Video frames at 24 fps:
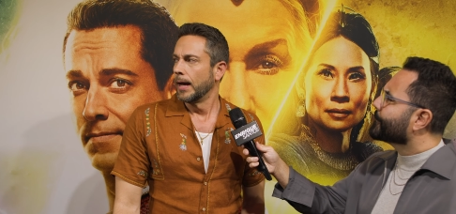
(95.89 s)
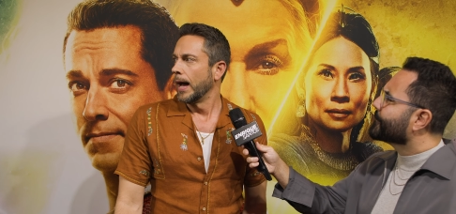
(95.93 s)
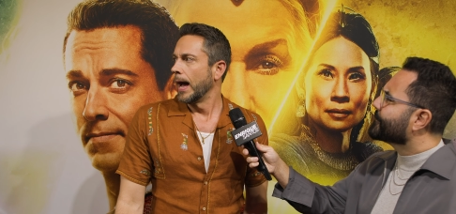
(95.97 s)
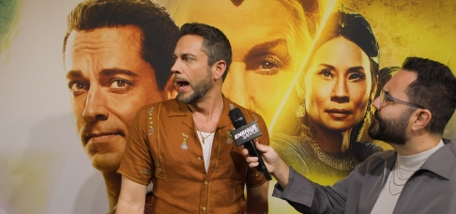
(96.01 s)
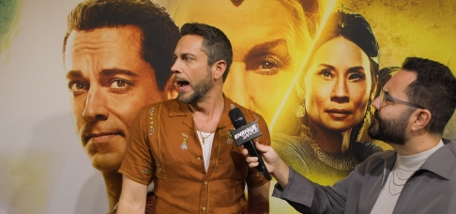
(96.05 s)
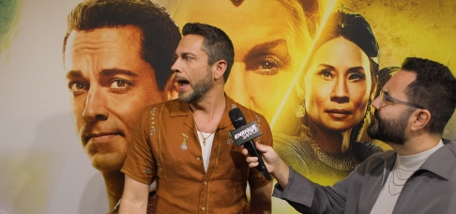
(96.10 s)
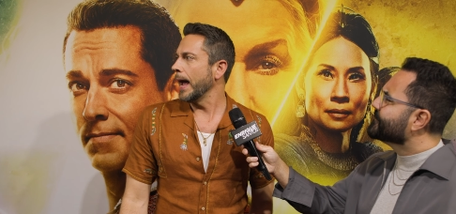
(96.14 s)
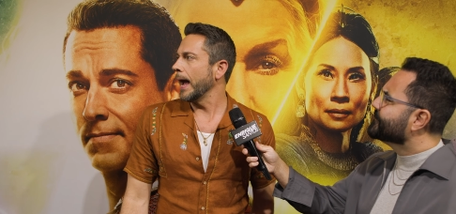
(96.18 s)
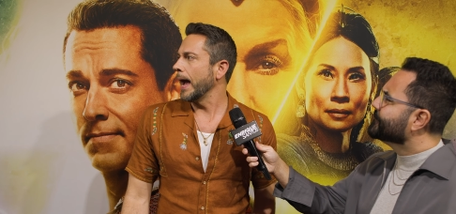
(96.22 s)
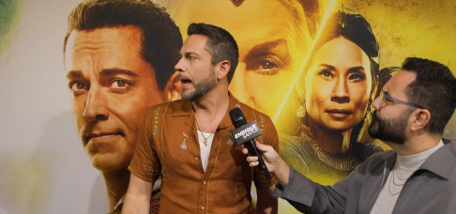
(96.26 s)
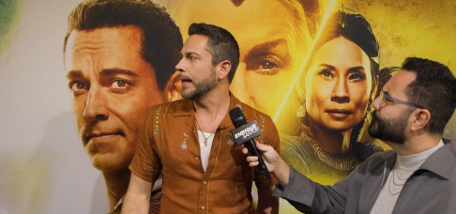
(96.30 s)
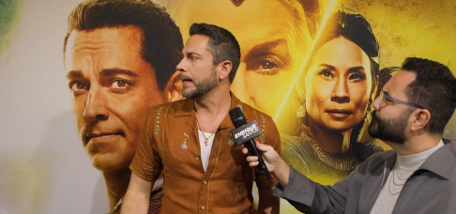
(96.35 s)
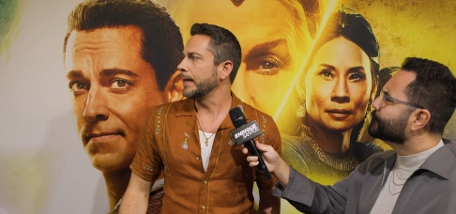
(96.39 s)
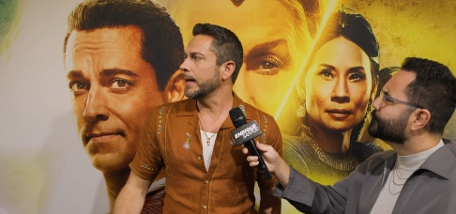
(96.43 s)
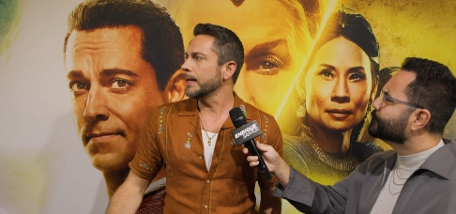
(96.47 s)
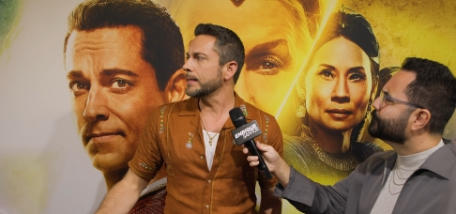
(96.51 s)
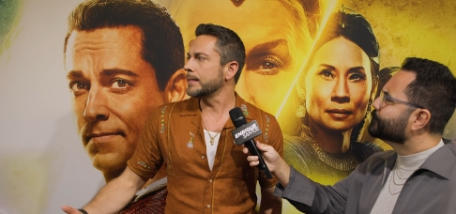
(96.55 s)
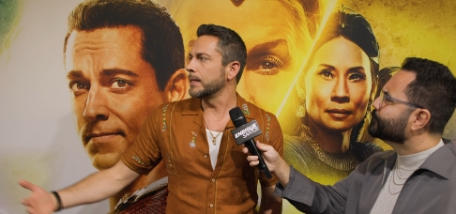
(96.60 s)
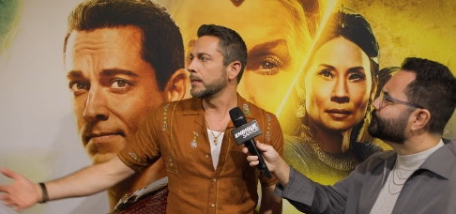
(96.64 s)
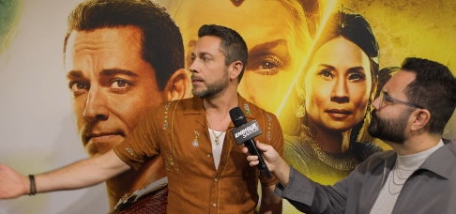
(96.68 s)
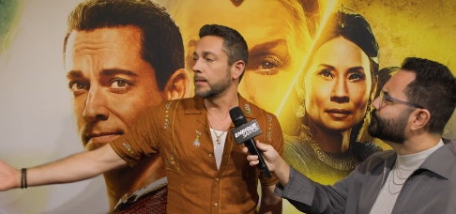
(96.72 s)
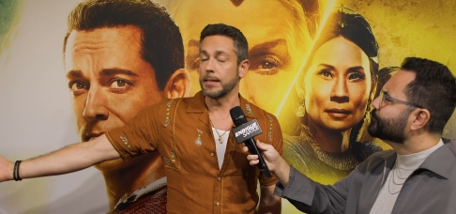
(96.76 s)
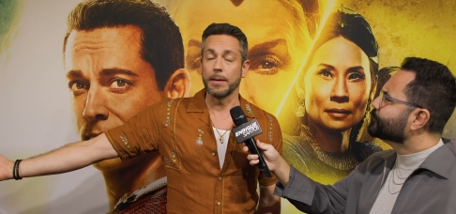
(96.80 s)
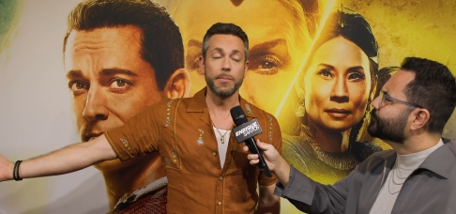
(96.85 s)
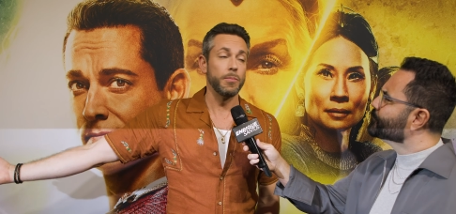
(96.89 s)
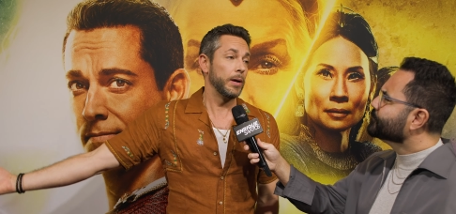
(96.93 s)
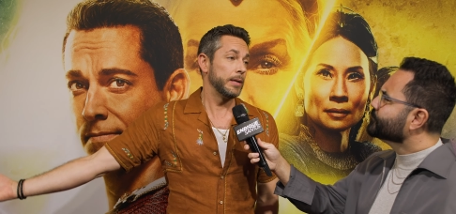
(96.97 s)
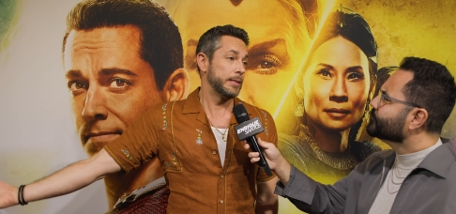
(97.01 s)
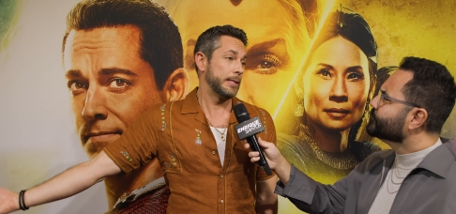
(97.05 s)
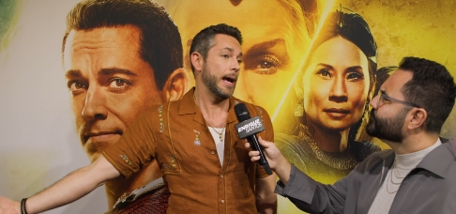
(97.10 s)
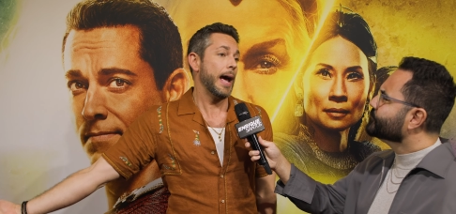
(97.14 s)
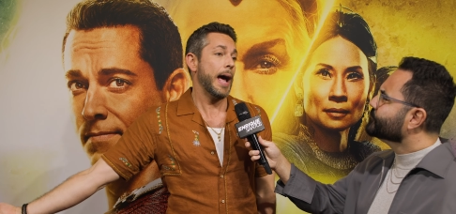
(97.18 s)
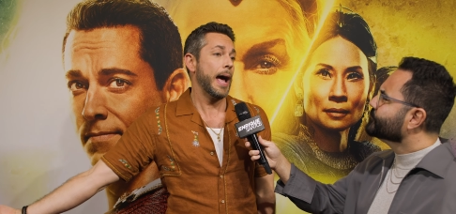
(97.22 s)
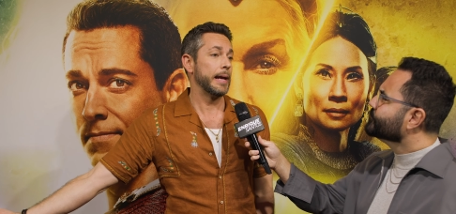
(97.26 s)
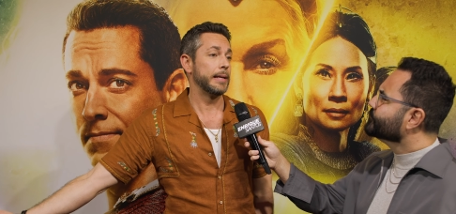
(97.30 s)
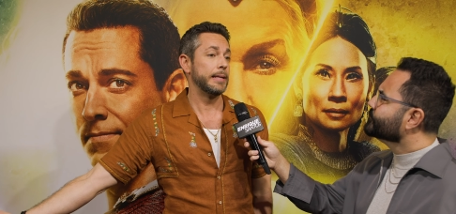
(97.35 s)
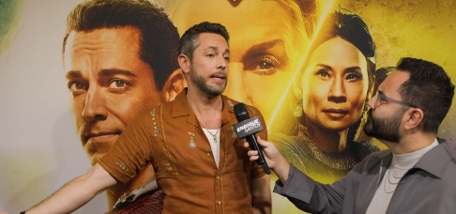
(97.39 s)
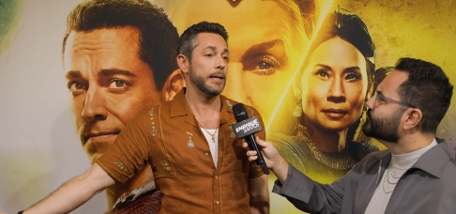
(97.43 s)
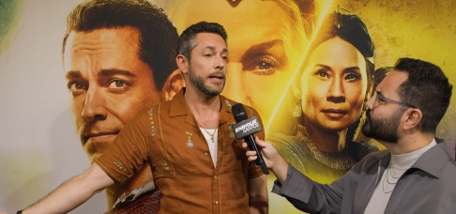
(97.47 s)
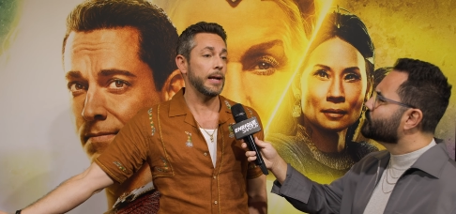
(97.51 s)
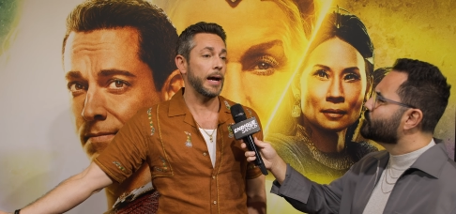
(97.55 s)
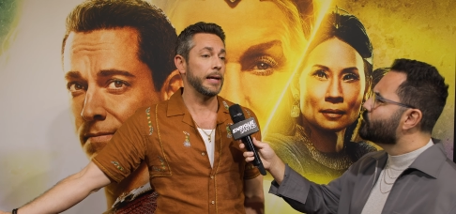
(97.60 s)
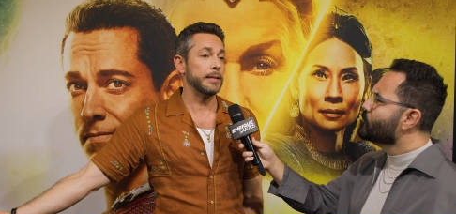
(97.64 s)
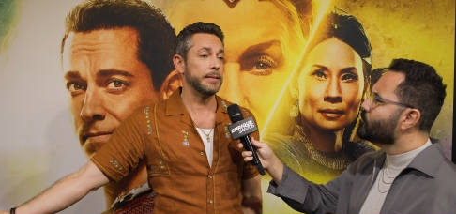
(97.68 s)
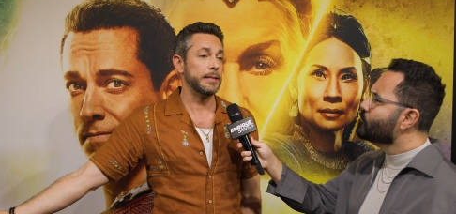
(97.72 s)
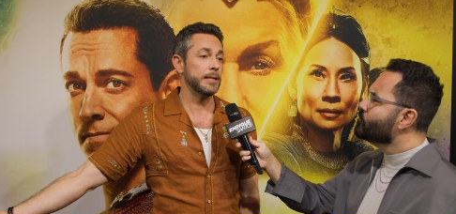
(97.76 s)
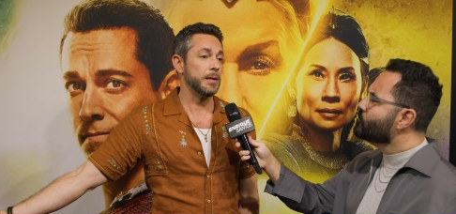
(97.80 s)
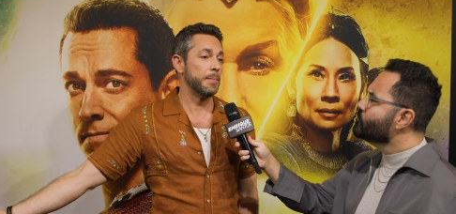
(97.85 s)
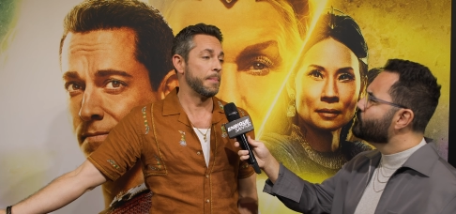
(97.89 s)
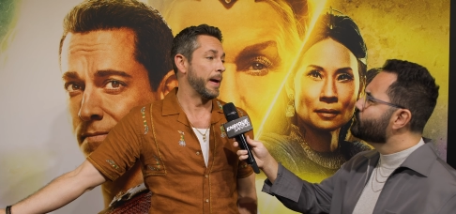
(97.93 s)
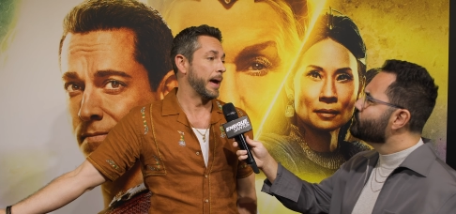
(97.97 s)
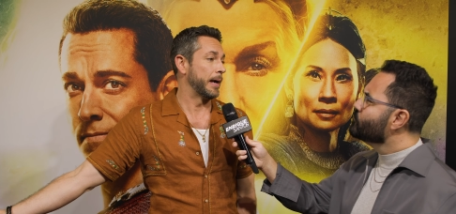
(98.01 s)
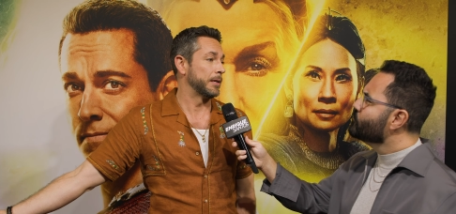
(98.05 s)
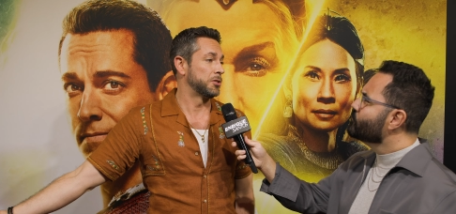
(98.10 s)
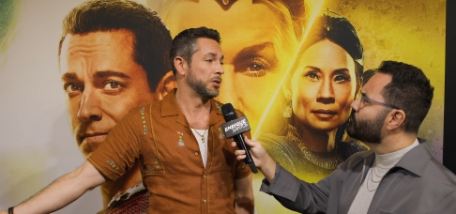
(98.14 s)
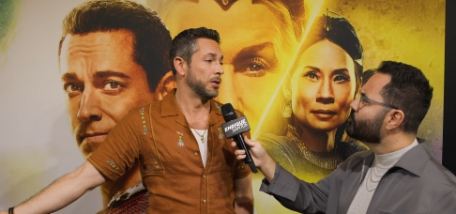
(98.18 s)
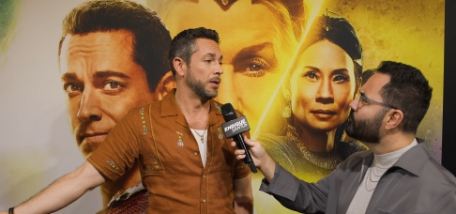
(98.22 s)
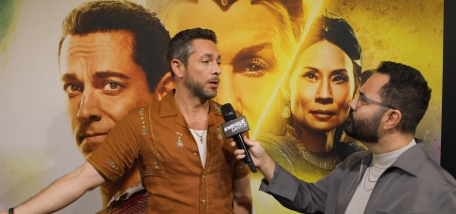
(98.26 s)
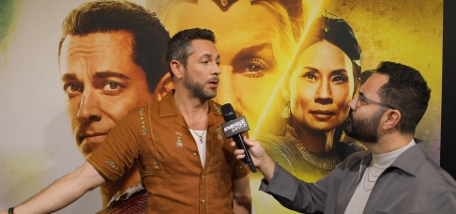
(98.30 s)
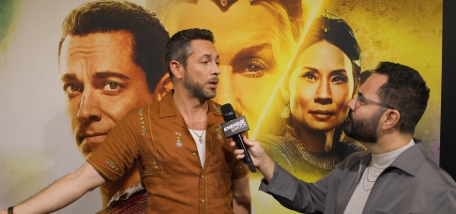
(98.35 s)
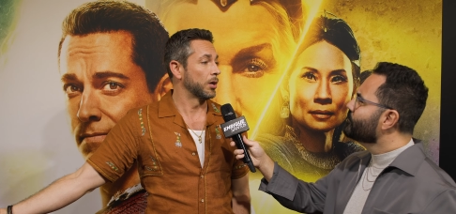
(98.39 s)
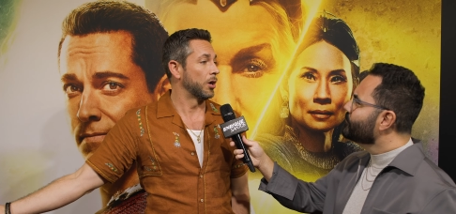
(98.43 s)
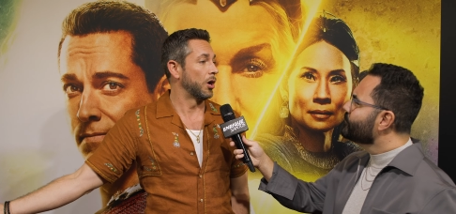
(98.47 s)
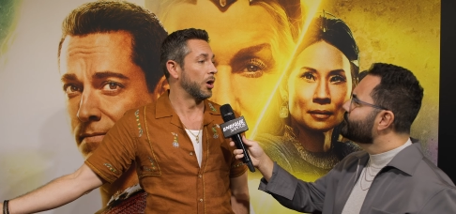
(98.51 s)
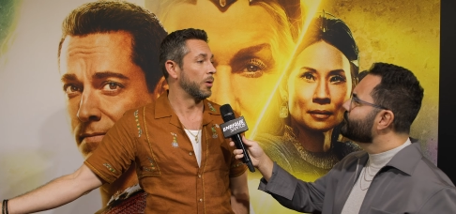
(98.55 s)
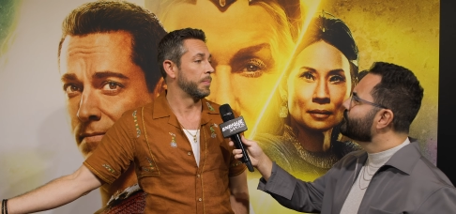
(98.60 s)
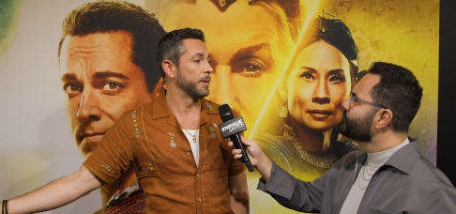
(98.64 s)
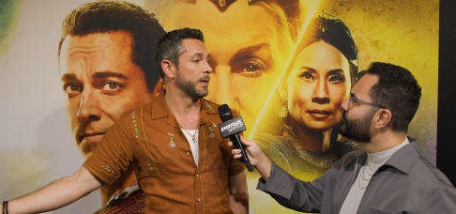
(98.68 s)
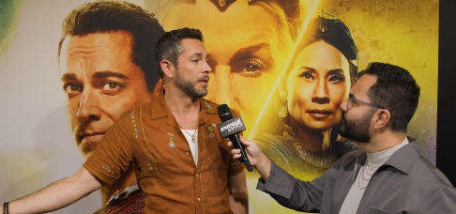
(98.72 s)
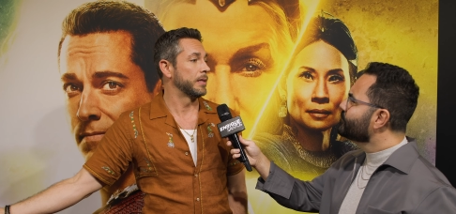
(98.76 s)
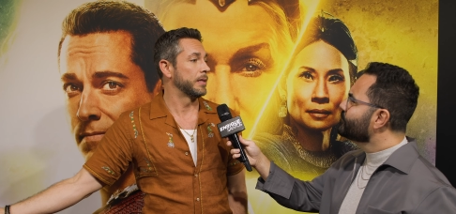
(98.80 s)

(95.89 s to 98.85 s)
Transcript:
Speaker 1: I guess in some ways, yeah, I did. I did imagine it could all be